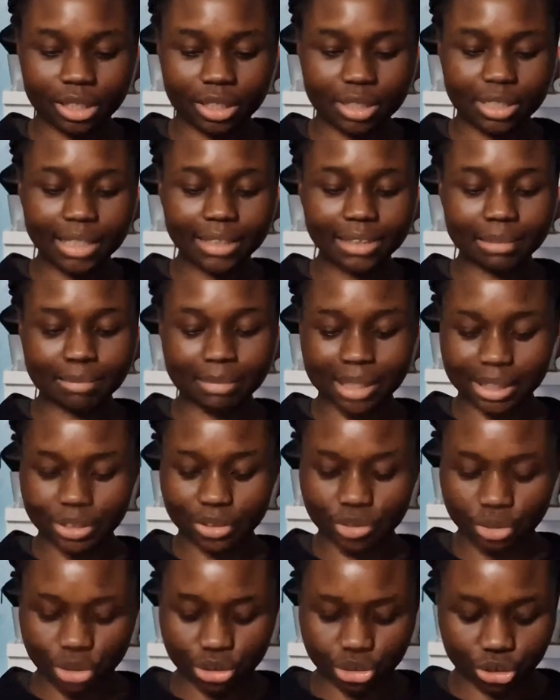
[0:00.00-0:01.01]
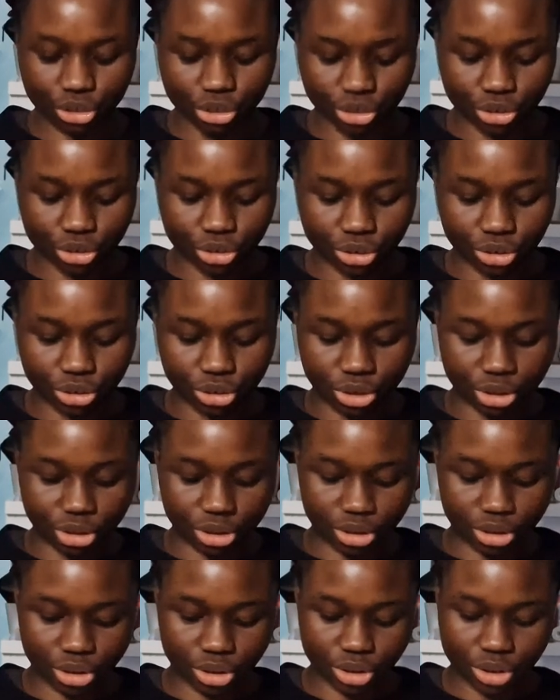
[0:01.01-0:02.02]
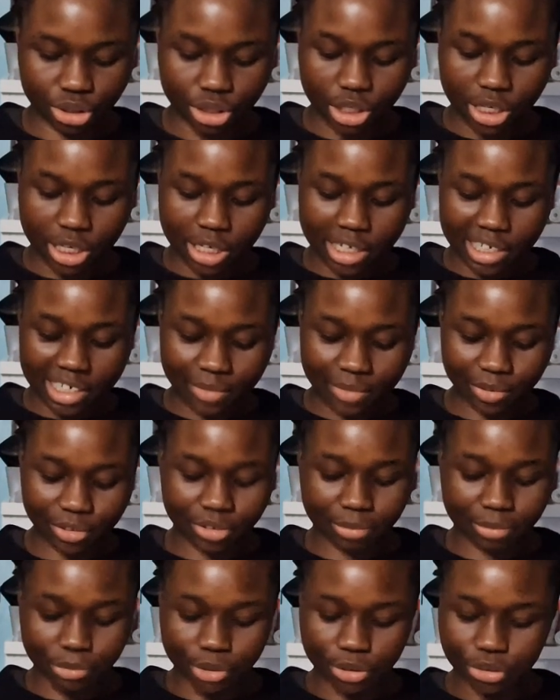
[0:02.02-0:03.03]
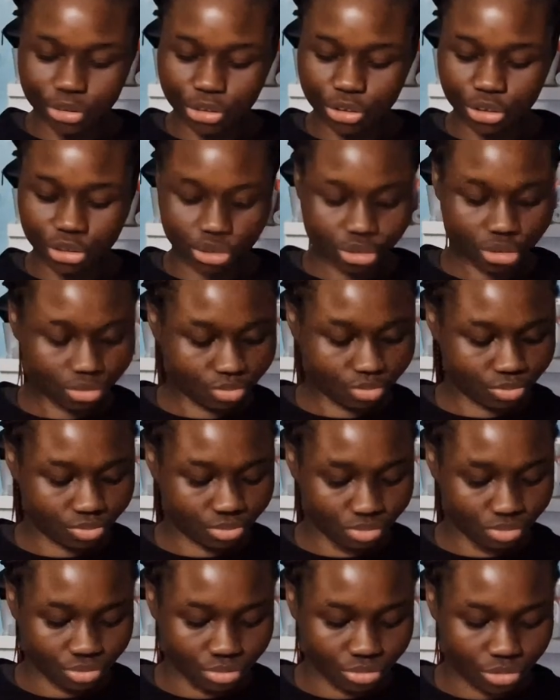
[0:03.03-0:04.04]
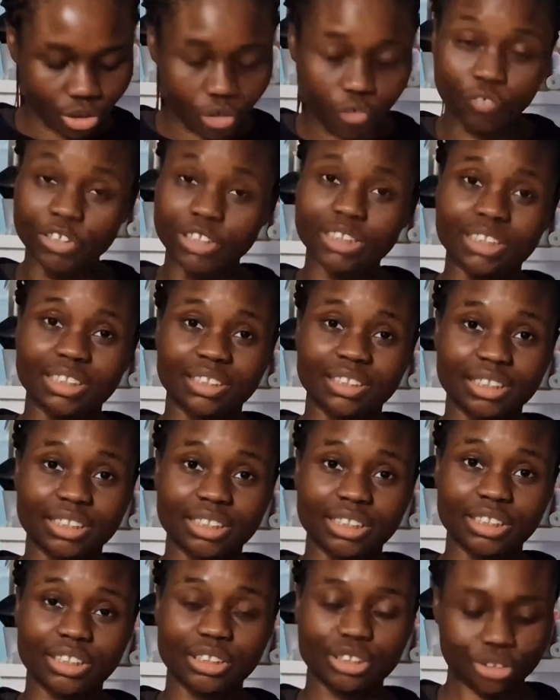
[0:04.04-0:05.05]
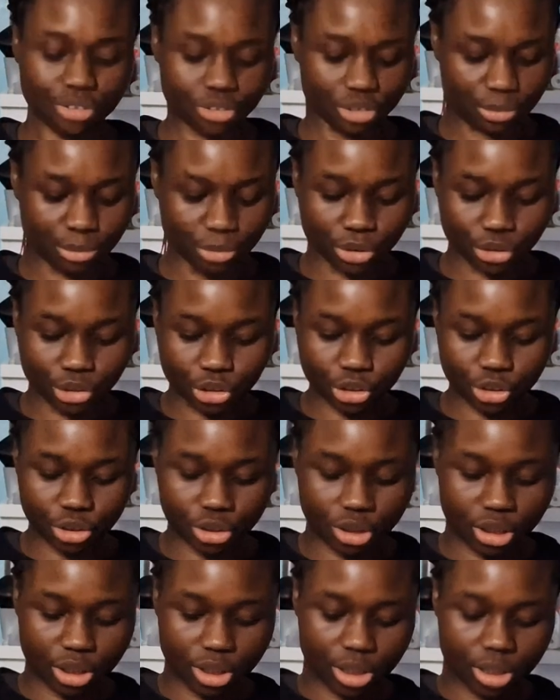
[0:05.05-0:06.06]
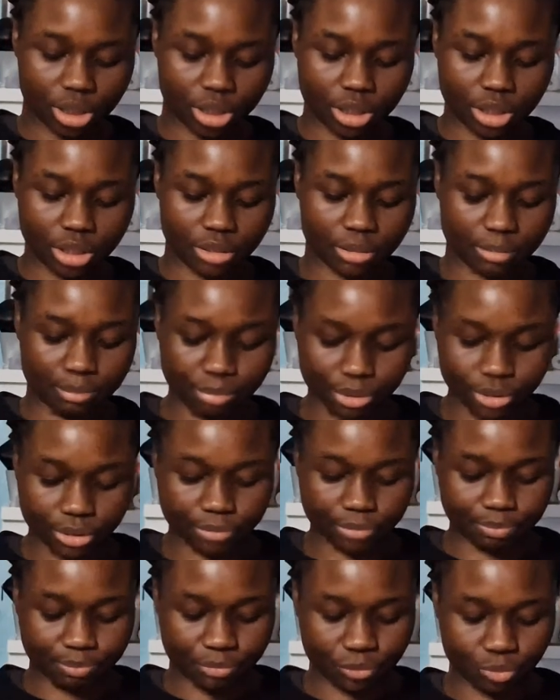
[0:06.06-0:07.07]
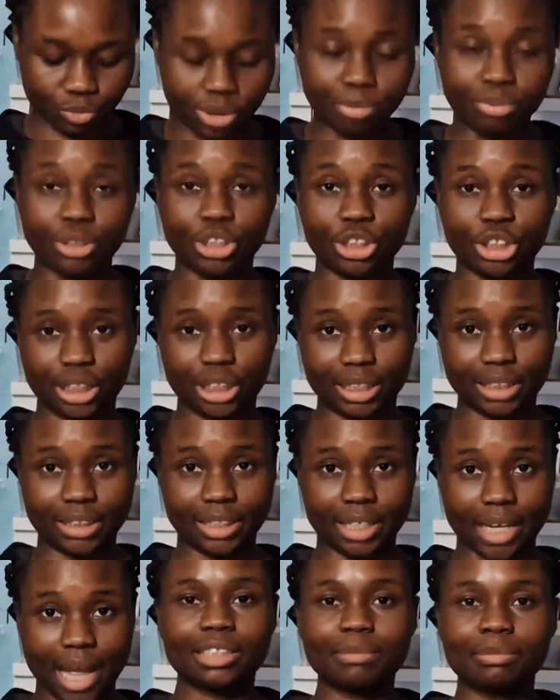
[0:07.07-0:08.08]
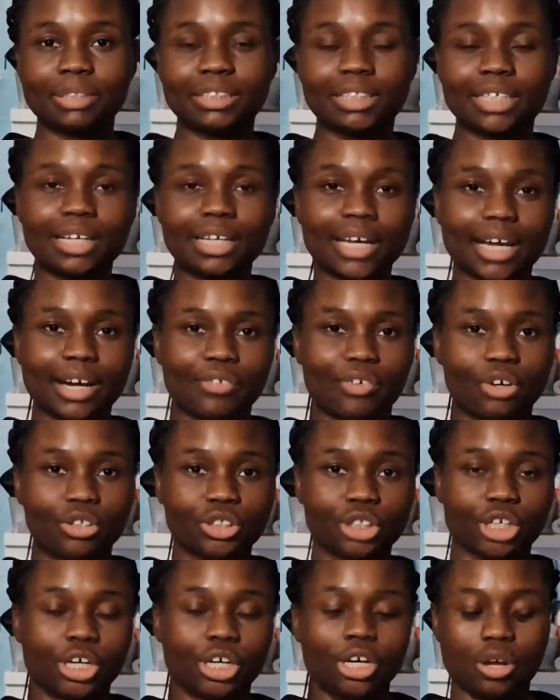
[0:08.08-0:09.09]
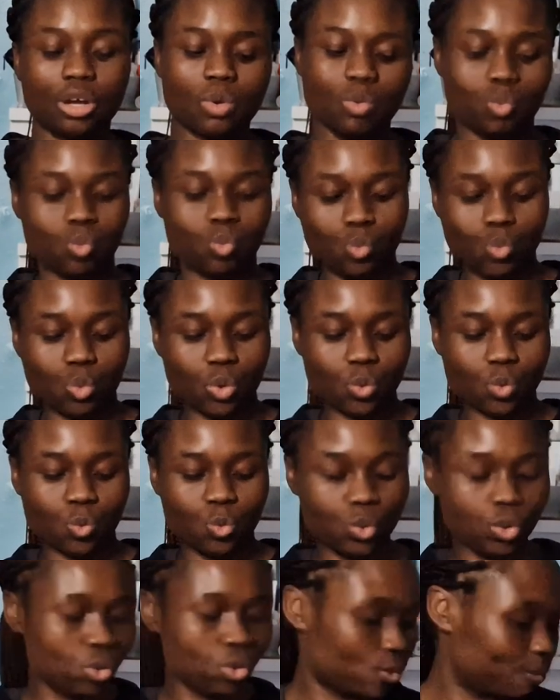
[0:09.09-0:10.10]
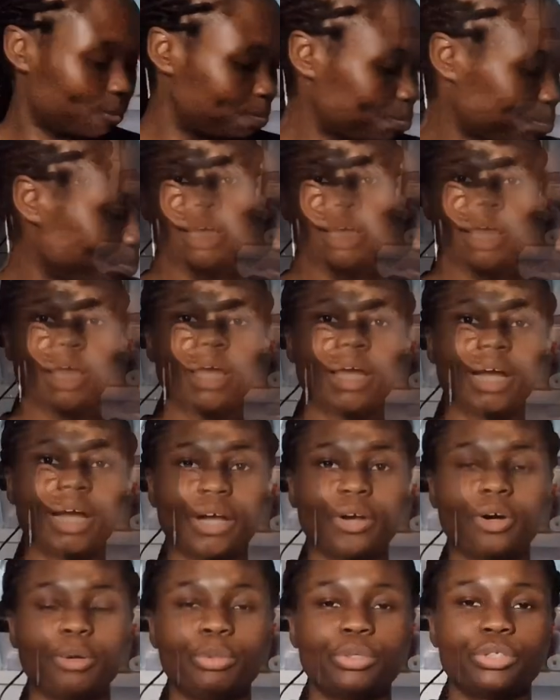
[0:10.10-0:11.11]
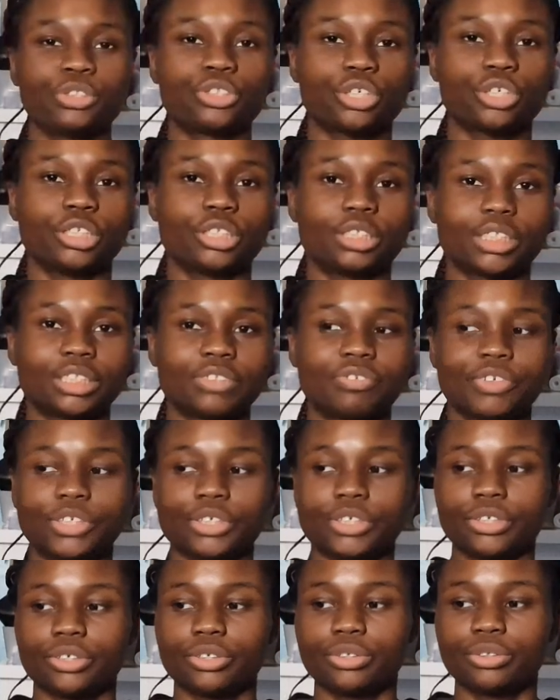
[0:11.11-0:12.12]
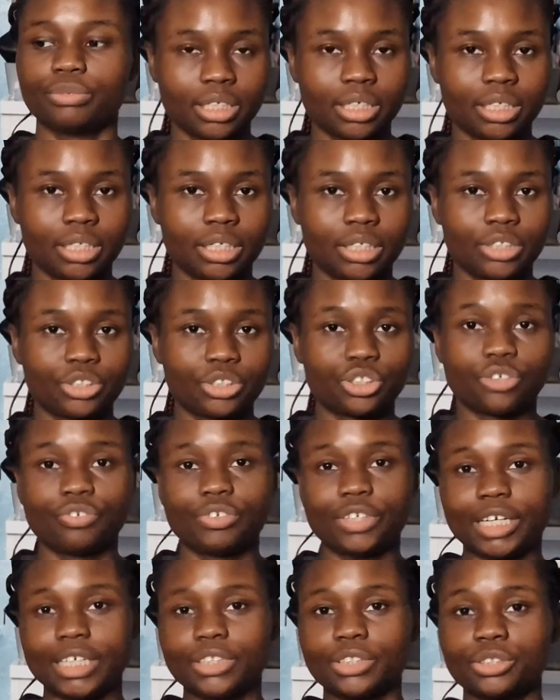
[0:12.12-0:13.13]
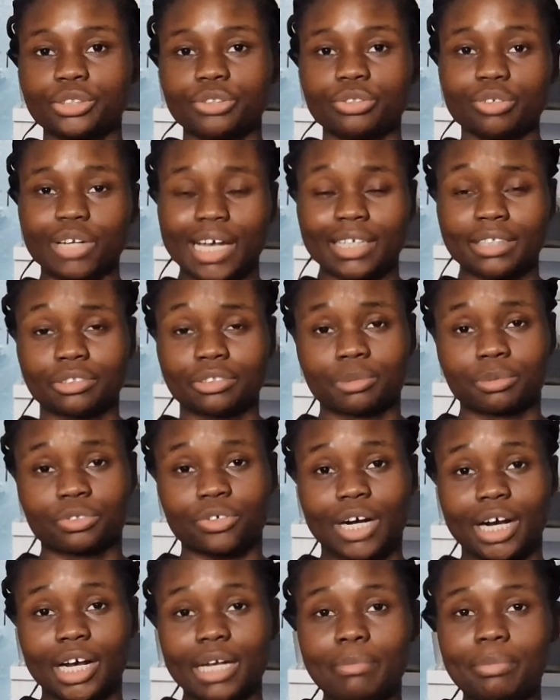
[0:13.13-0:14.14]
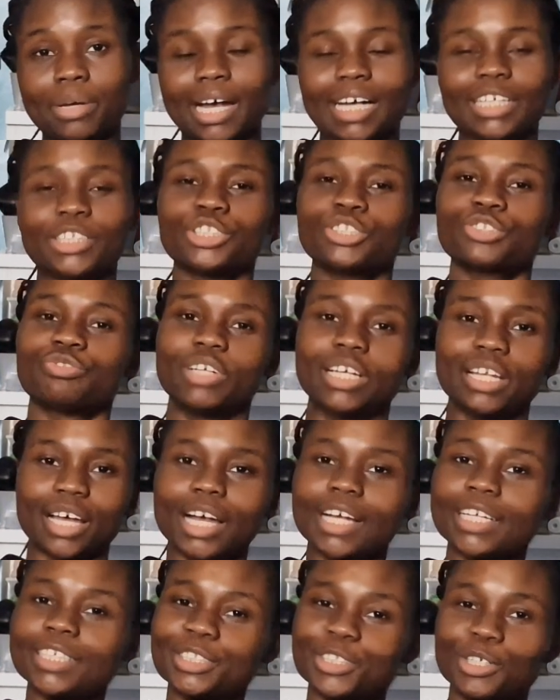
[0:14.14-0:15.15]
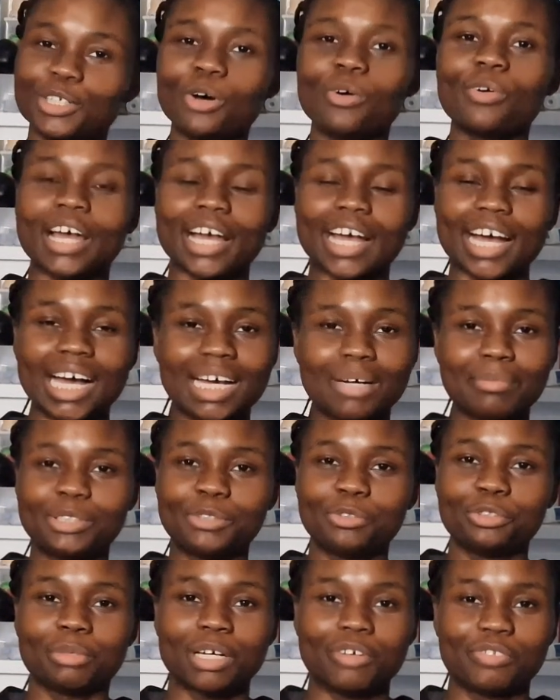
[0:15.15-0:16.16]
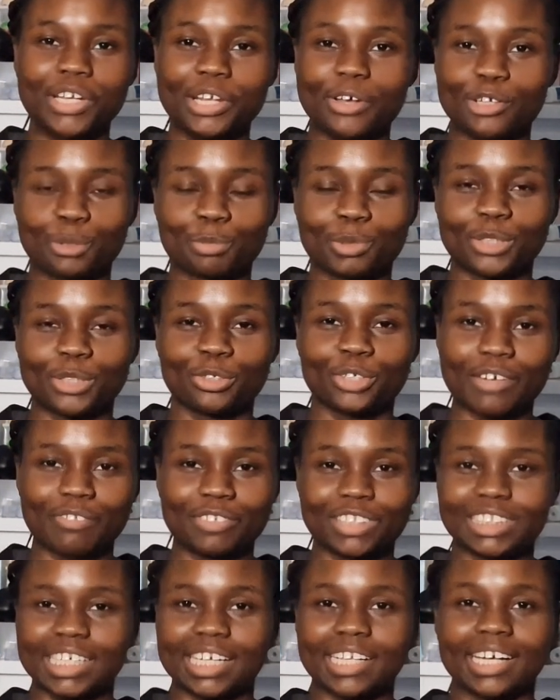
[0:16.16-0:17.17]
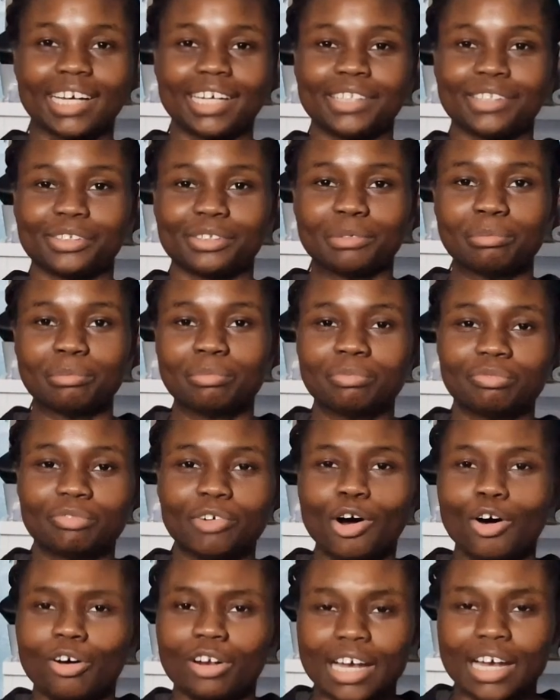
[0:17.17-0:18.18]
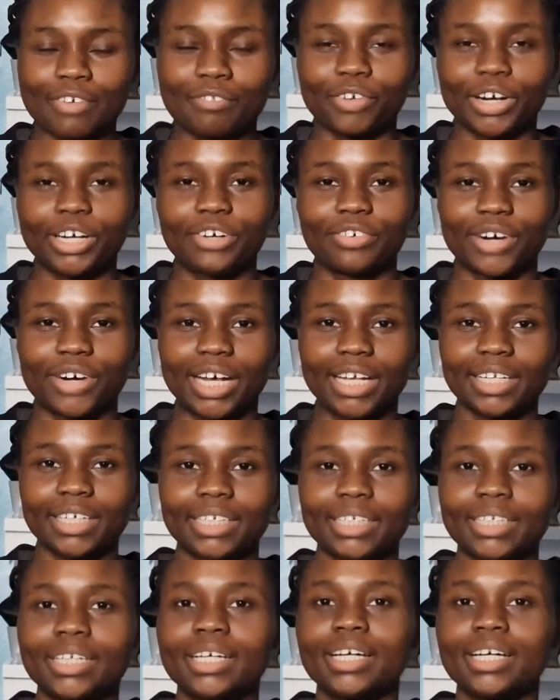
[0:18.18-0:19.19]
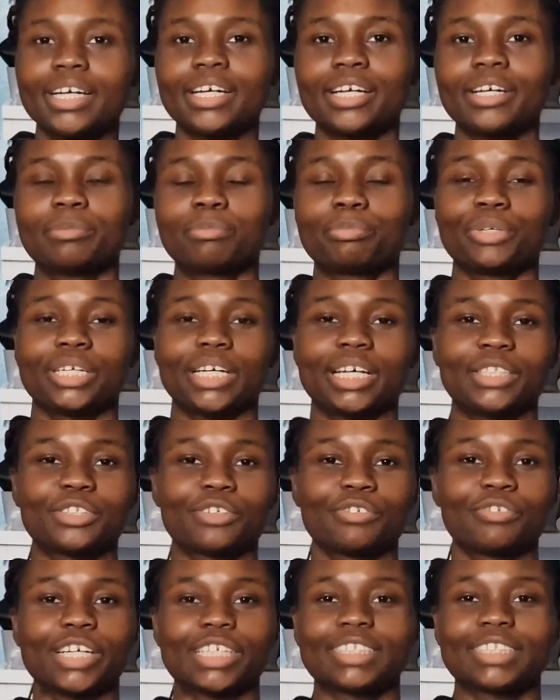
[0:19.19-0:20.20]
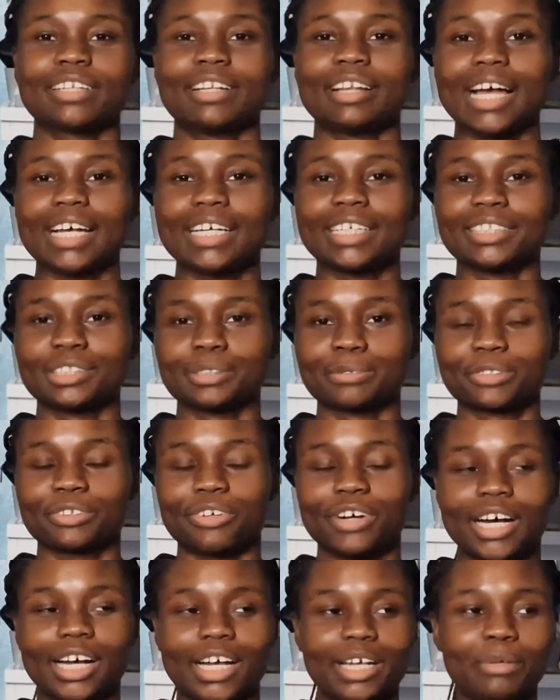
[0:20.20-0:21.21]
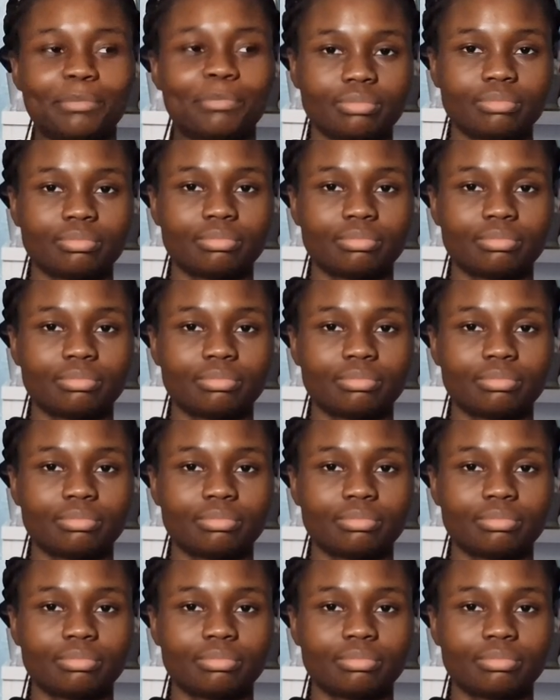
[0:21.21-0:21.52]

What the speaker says: That's my order. There wasn't much, all things considered, not much, but we appreciate it. That's my skincare order. Woo woo. I hope you enjoyed this video. don't forget to like and subscribe. I just realized, you know, like I be doing my videos but I don't ever say that in them, or like very rarely. But yeah, don't forget to like and subscribe.